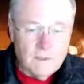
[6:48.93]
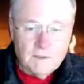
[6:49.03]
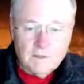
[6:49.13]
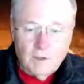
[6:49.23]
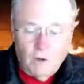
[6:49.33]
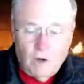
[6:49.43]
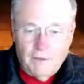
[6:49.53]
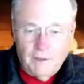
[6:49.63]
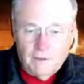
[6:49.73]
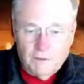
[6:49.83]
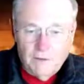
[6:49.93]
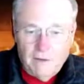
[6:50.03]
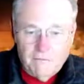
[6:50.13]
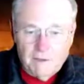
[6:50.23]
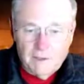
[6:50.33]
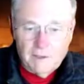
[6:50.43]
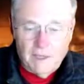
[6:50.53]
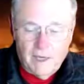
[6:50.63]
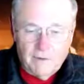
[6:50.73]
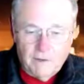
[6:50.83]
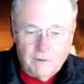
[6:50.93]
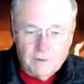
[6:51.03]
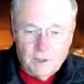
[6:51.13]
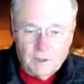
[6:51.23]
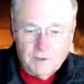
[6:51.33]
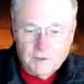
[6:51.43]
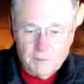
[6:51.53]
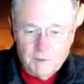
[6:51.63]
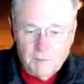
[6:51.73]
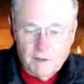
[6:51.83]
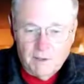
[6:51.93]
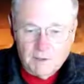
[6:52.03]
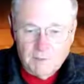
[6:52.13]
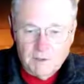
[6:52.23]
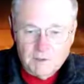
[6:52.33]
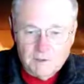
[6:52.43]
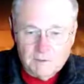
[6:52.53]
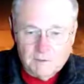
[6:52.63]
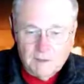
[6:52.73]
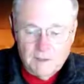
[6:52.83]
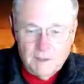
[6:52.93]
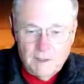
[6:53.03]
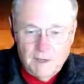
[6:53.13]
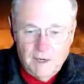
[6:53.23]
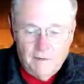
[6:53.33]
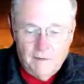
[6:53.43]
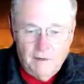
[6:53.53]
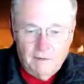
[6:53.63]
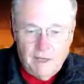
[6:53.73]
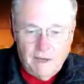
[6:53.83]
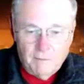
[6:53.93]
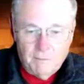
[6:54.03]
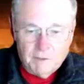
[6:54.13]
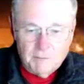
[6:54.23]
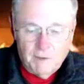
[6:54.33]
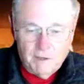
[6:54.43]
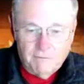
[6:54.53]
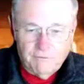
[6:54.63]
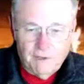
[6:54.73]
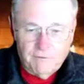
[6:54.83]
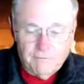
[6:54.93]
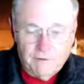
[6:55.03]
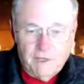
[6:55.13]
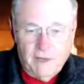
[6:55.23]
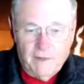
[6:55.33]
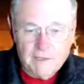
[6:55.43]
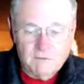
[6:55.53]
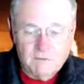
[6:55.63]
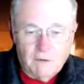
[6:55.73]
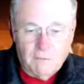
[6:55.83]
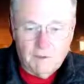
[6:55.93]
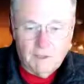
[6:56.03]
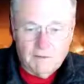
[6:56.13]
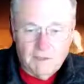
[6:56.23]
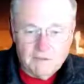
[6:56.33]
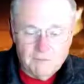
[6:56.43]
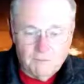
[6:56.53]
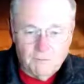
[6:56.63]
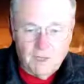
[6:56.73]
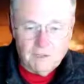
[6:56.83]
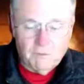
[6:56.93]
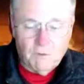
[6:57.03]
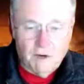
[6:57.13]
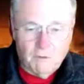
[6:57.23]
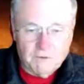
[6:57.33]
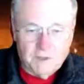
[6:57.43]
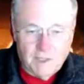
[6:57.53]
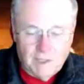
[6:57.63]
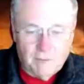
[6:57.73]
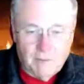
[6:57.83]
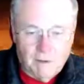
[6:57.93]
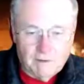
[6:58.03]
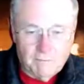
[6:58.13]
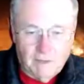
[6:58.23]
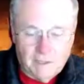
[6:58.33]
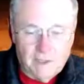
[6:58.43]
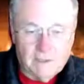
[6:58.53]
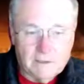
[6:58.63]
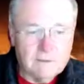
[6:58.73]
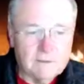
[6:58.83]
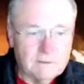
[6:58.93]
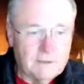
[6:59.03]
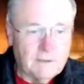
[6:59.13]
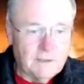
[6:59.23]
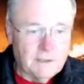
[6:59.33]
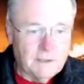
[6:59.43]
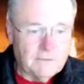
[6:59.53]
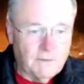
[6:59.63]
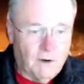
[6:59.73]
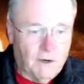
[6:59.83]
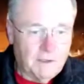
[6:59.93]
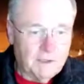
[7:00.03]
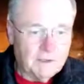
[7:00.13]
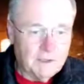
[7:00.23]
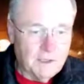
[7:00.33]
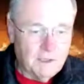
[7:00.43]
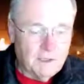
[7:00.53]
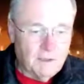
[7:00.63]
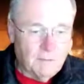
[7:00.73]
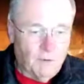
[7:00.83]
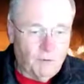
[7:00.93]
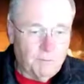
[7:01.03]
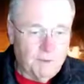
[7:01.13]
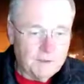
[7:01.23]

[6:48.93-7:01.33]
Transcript: So I think graphically, I think you can talk to your subject matter experts and they'll have a much better feeling for, yeah, that's what I really, that's what I was thinking about in my gut as far as both being